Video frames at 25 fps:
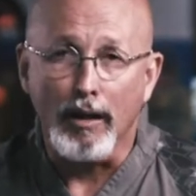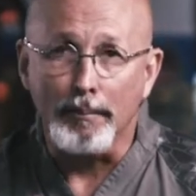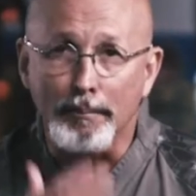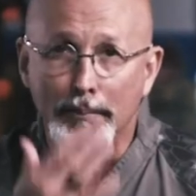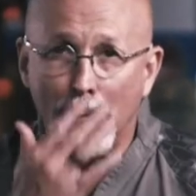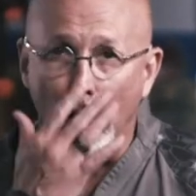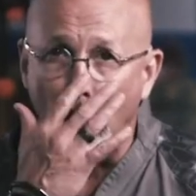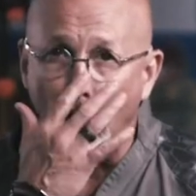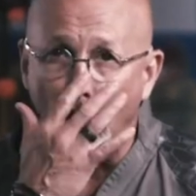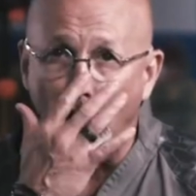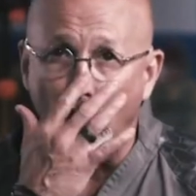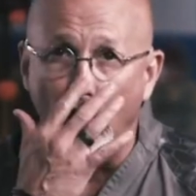
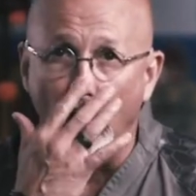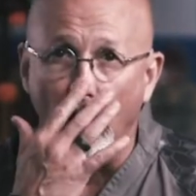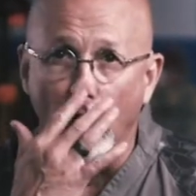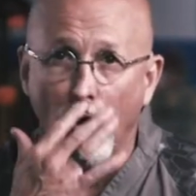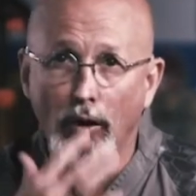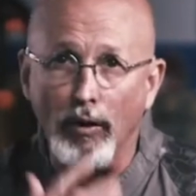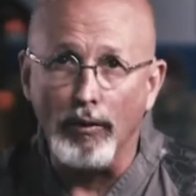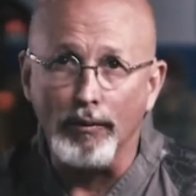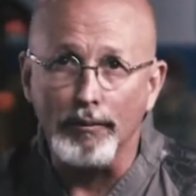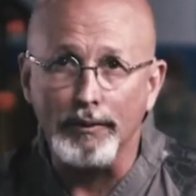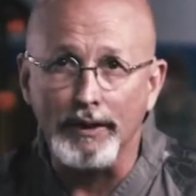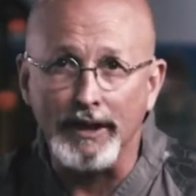
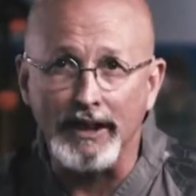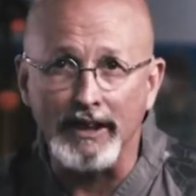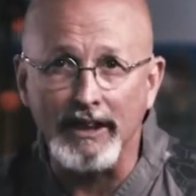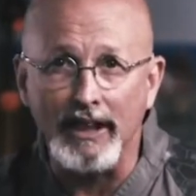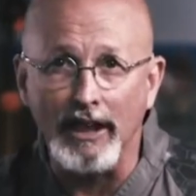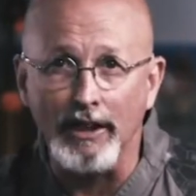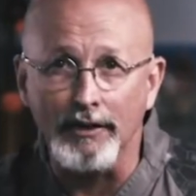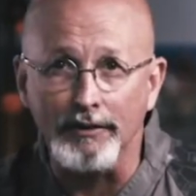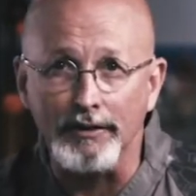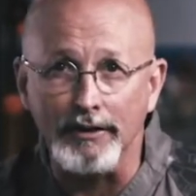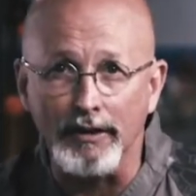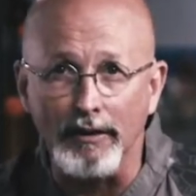Paul
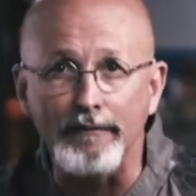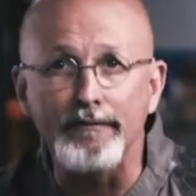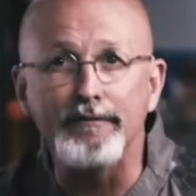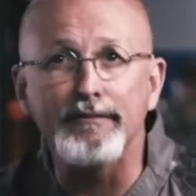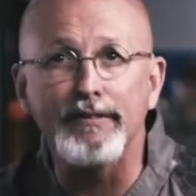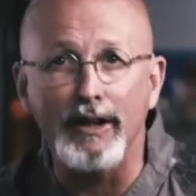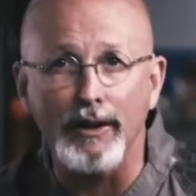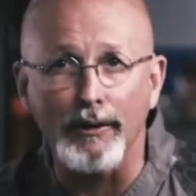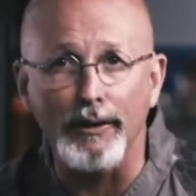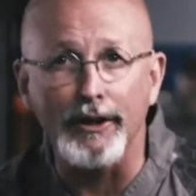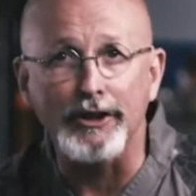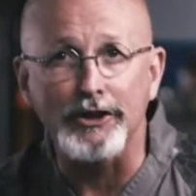encountered a
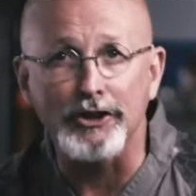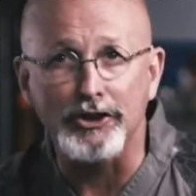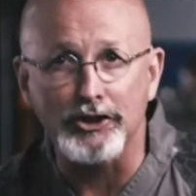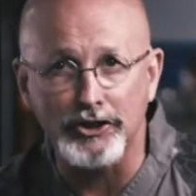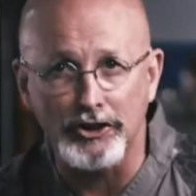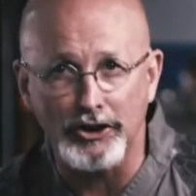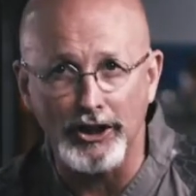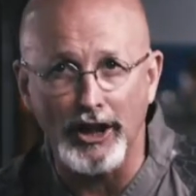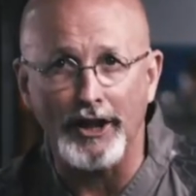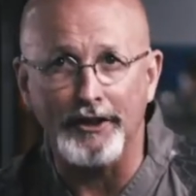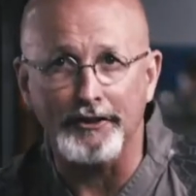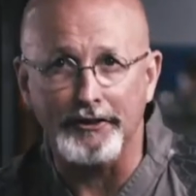very
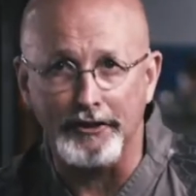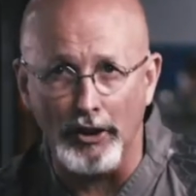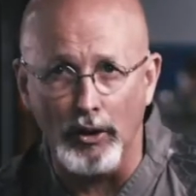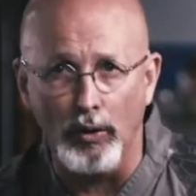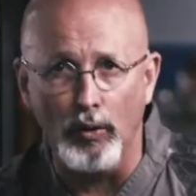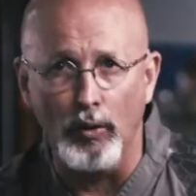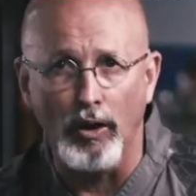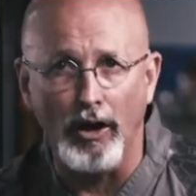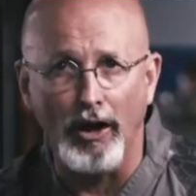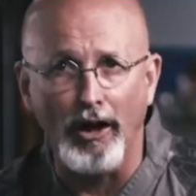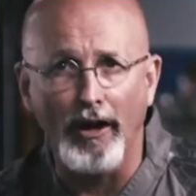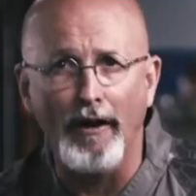shut
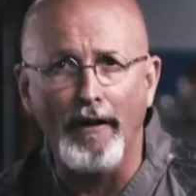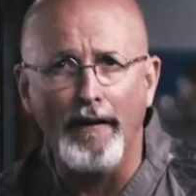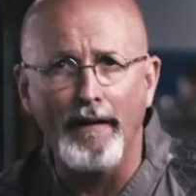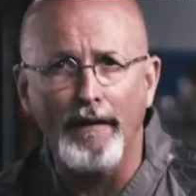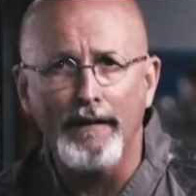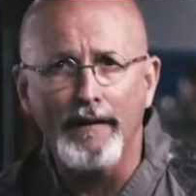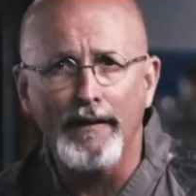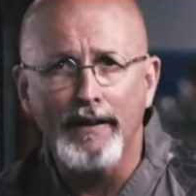door.